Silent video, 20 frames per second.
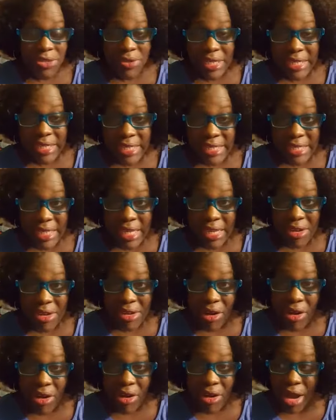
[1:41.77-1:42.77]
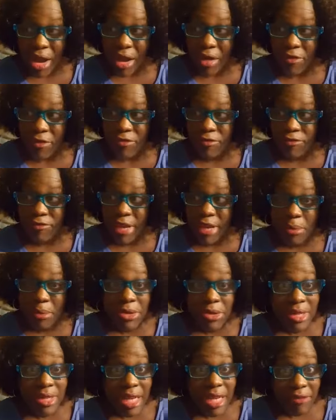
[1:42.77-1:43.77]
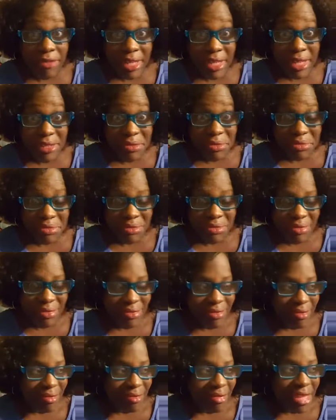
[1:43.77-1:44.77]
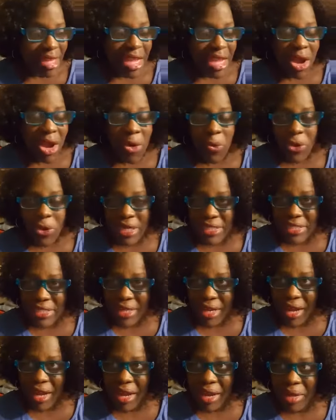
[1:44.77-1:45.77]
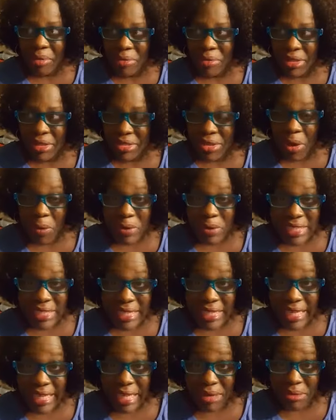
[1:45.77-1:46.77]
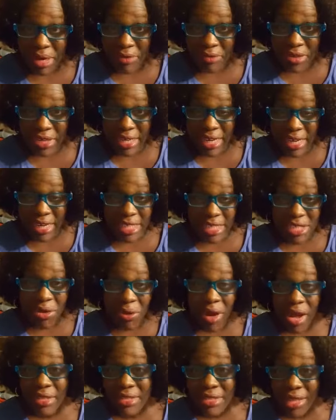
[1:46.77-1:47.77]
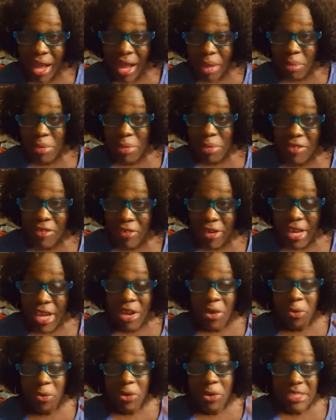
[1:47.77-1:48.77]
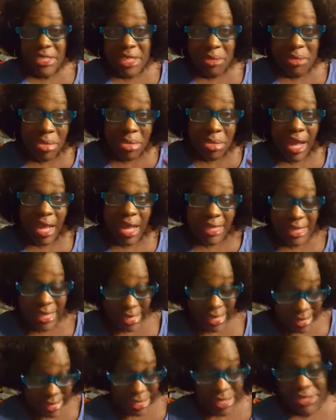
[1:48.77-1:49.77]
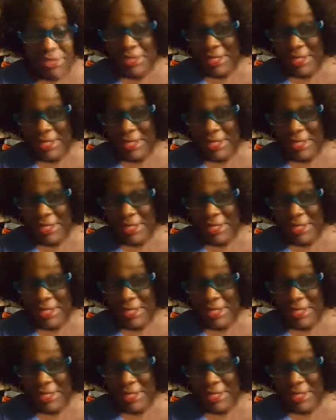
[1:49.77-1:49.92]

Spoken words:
doing this thing called Feb You Love It, which there's always a theme every day. So on top of reaching blindly